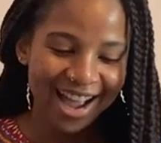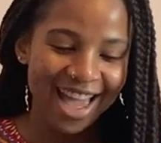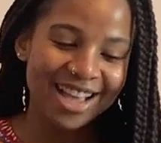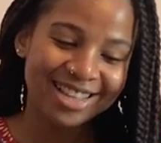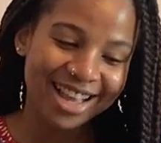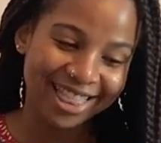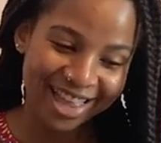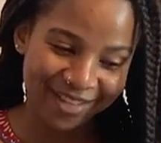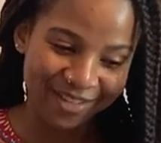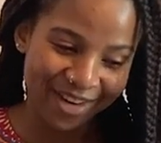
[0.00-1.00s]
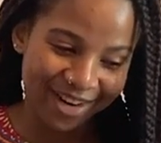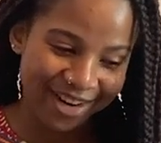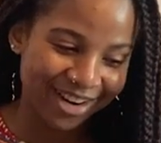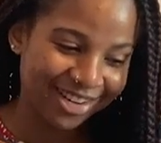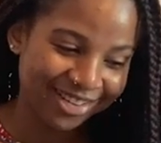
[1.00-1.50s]
It's a
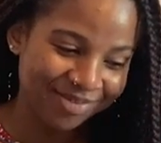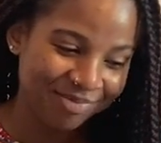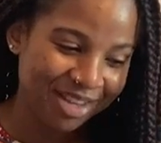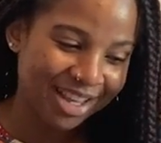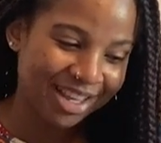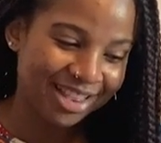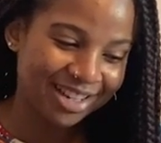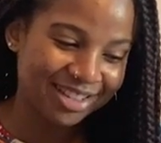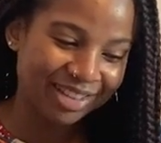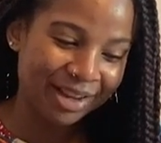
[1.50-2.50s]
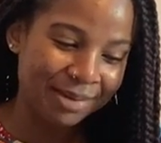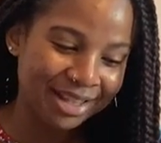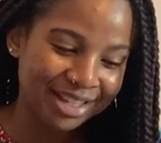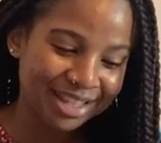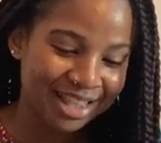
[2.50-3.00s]
lover. There's something
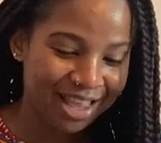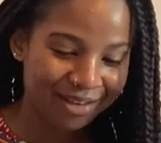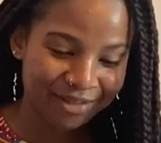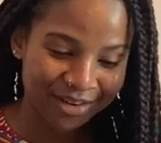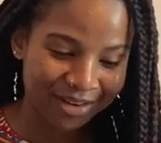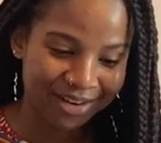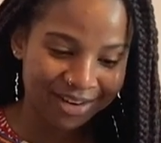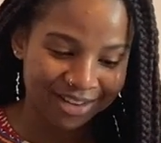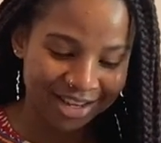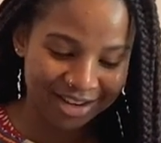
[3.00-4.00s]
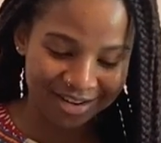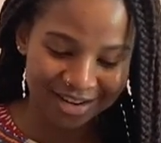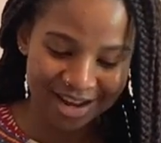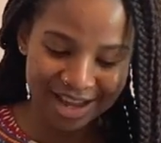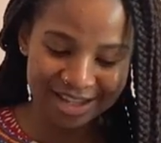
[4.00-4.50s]
about this lover that you're
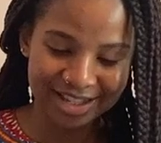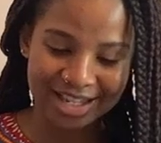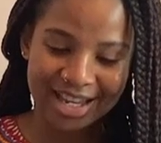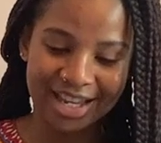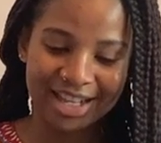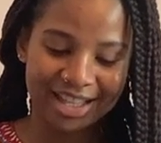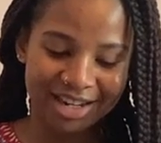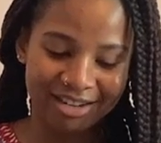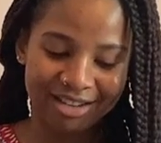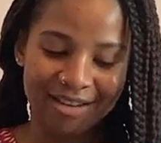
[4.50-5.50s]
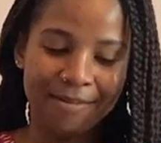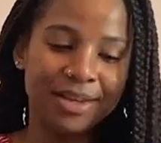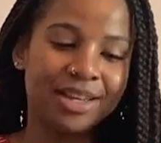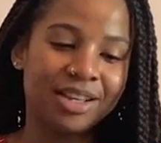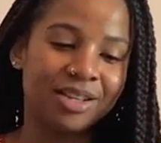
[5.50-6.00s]
not seeing clearly
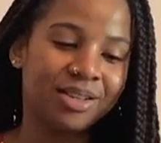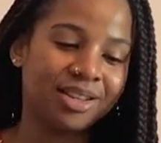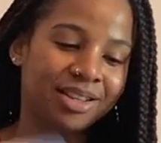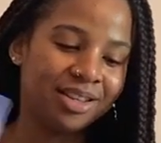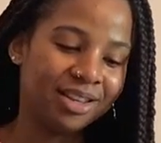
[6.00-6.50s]
because...